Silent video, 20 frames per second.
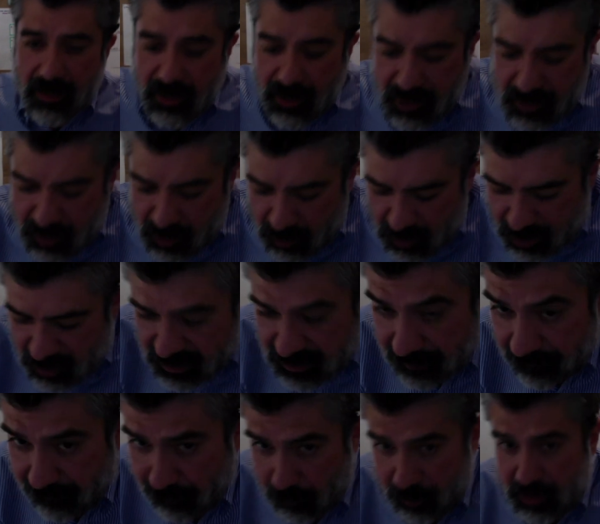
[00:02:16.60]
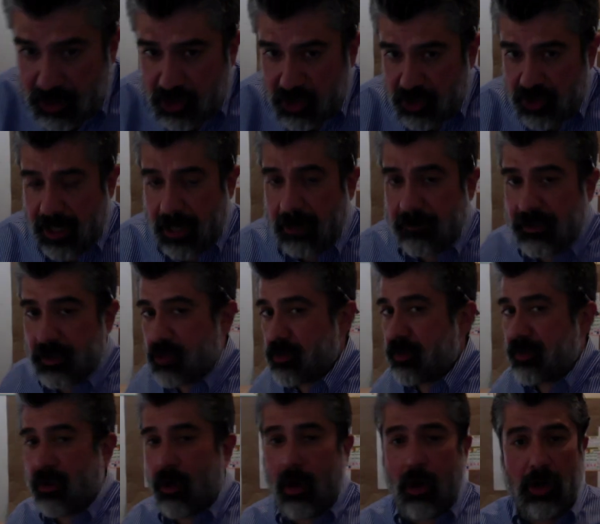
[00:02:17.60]
So to differentiate
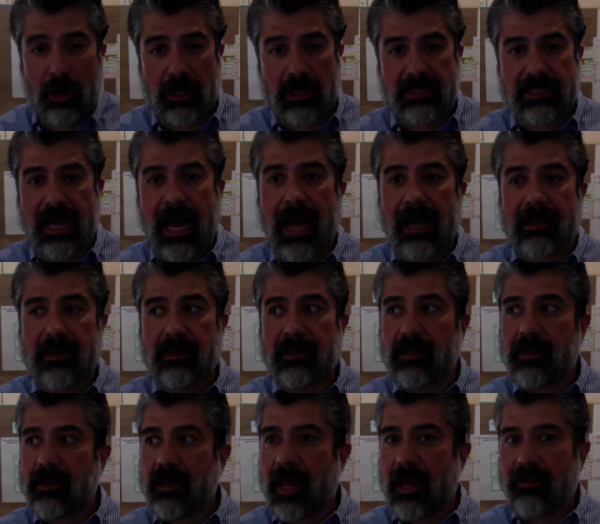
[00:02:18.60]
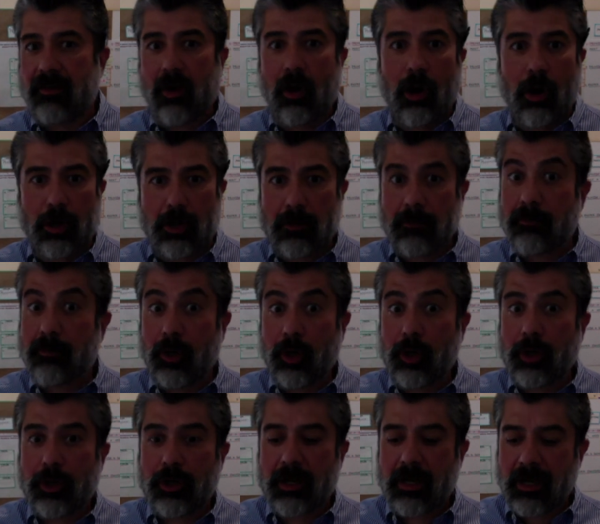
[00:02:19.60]
between the heart attack and the
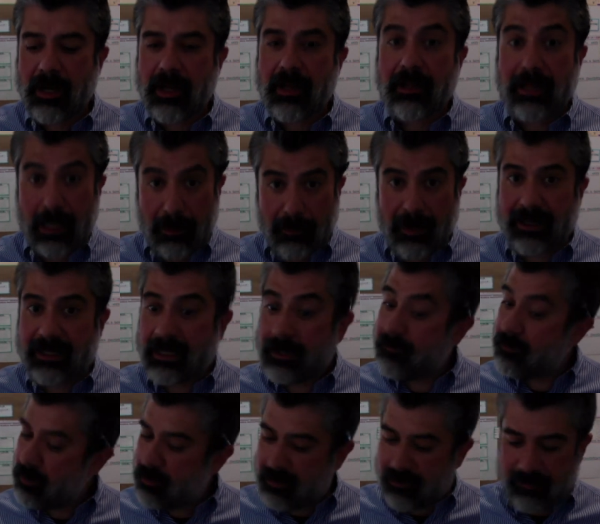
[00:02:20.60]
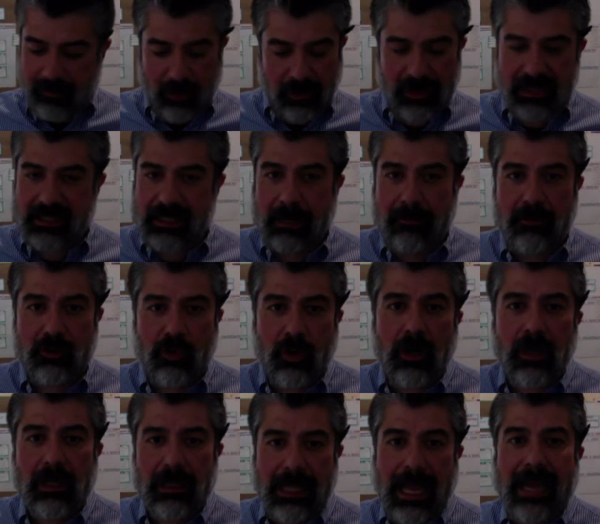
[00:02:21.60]
heartburn, they might give you the very same
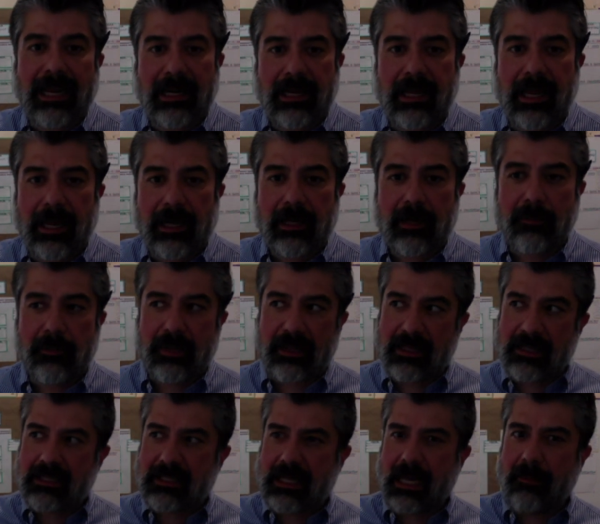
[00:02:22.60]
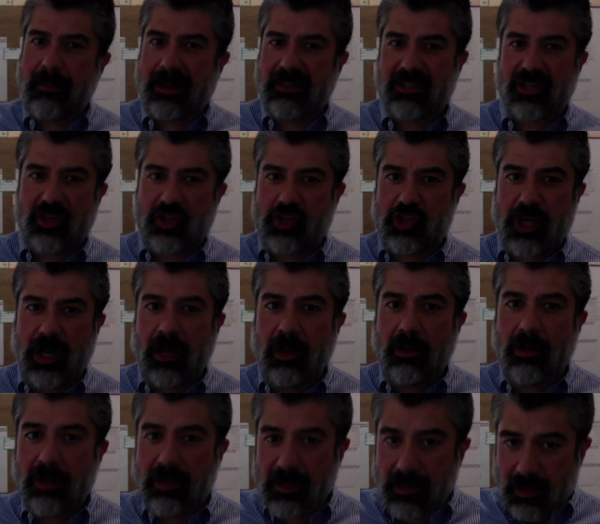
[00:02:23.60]
drug, lidocaine, but this time as a
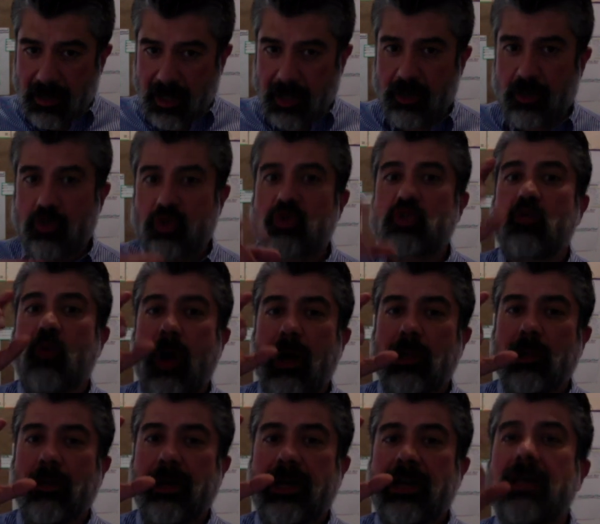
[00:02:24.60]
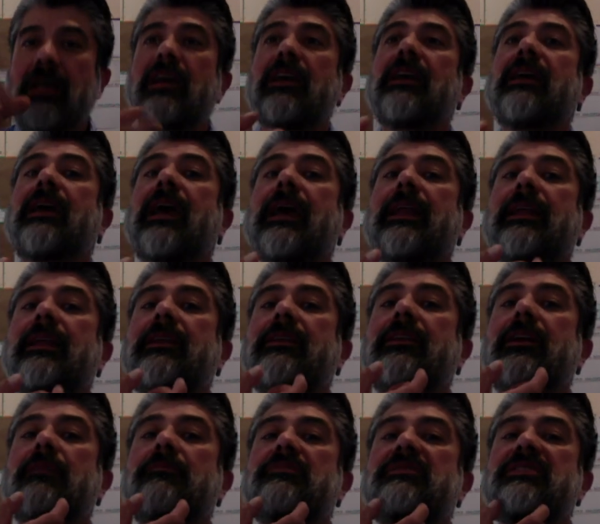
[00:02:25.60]
gel, and you swallow it, and it
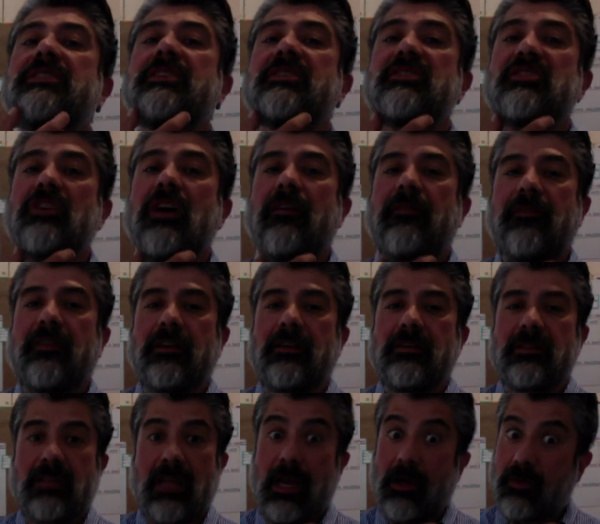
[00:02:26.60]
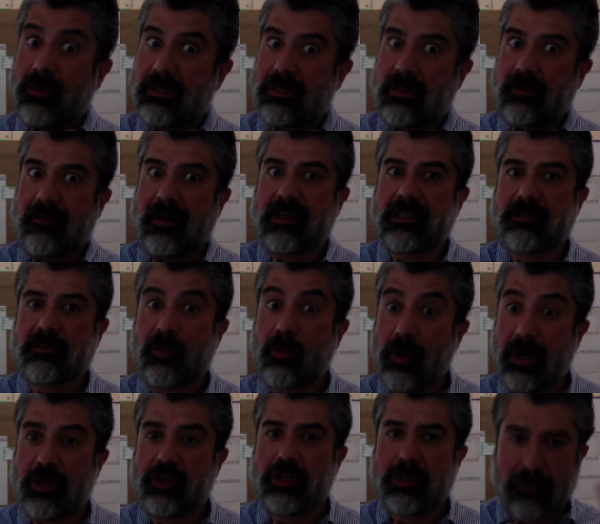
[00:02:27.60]
numbs the esophagus, high risk of
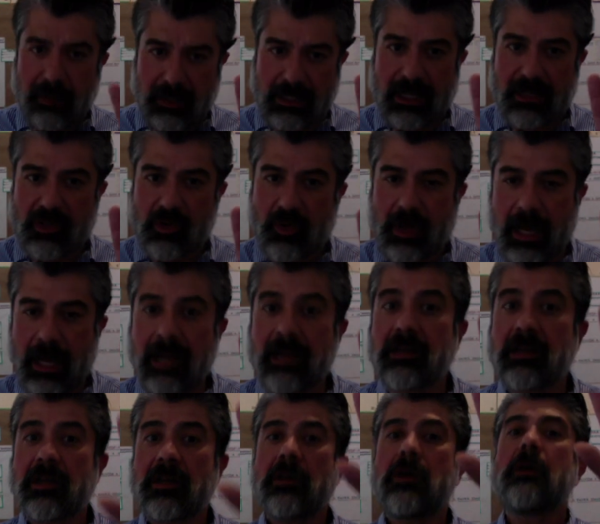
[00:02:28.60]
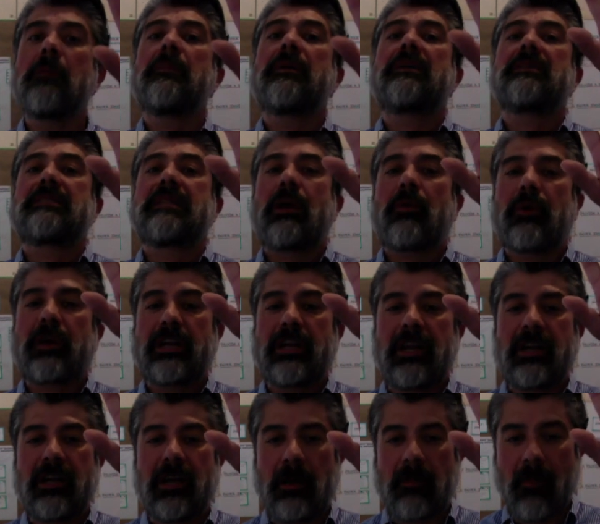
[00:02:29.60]
aspiration, but that's okay, because now we're going
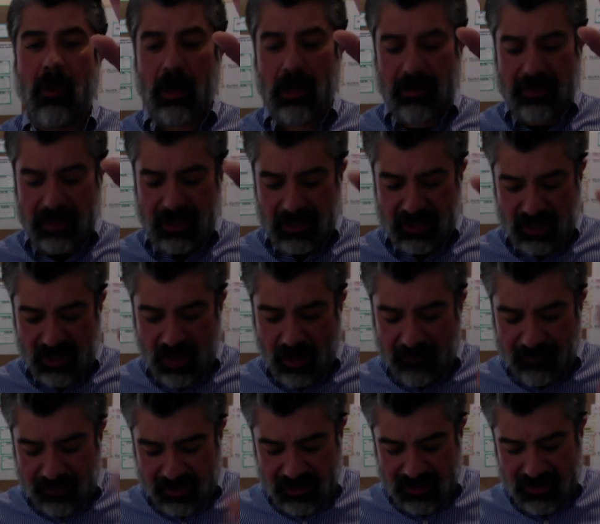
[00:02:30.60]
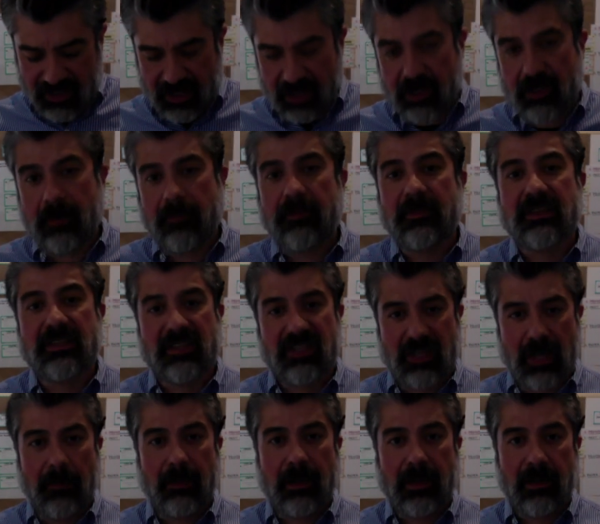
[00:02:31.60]
to numb all the esophagus and numb the
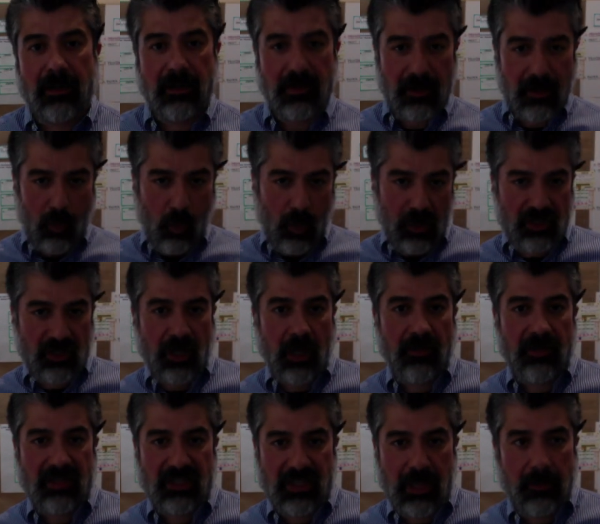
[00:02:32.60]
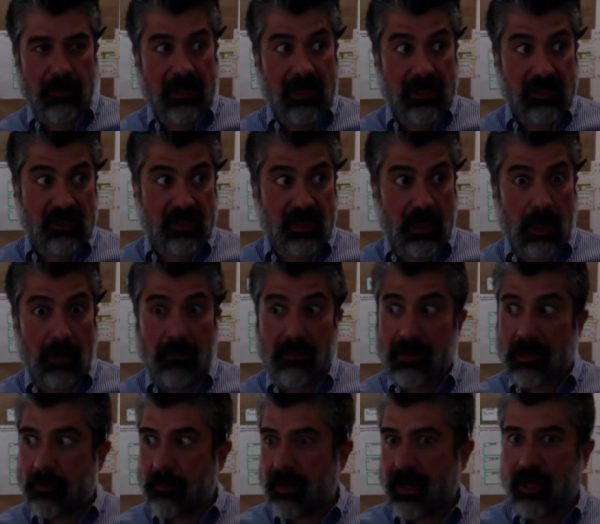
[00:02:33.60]
stomach. Once all the stomach is numb,
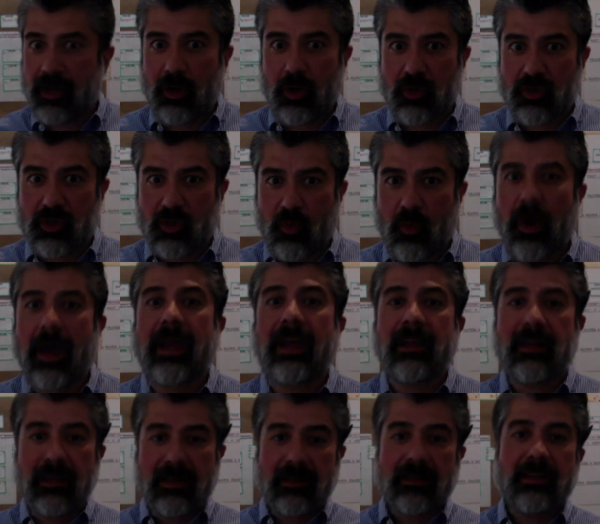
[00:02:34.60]
the pain goes away.